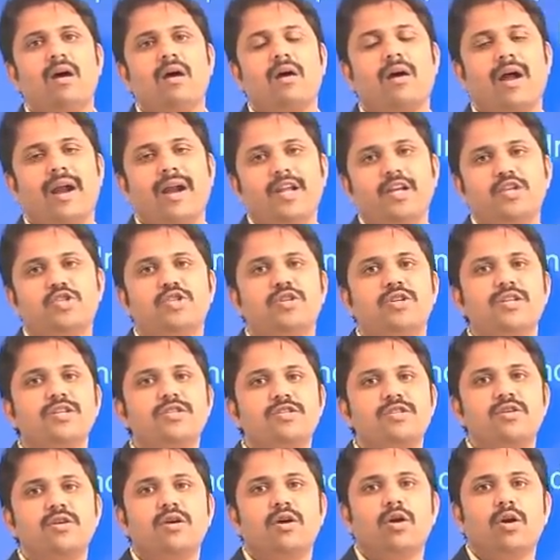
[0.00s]
condition
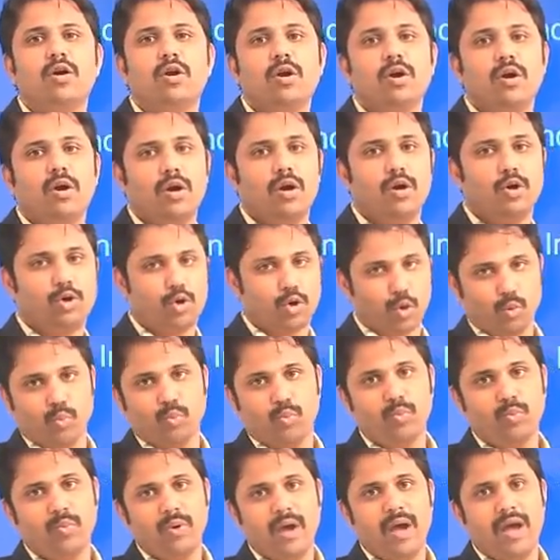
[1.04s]
is
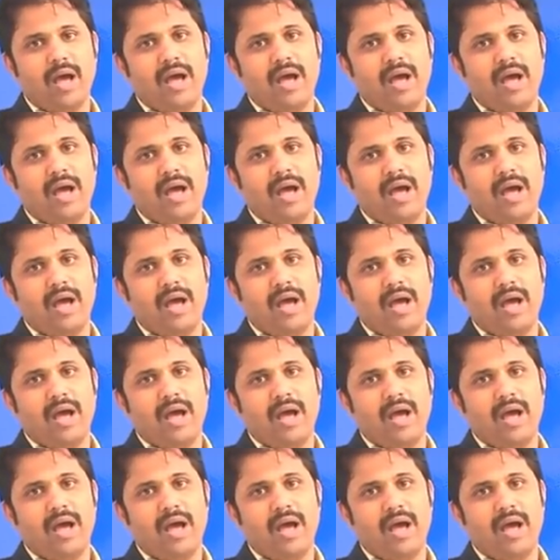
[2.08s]
true.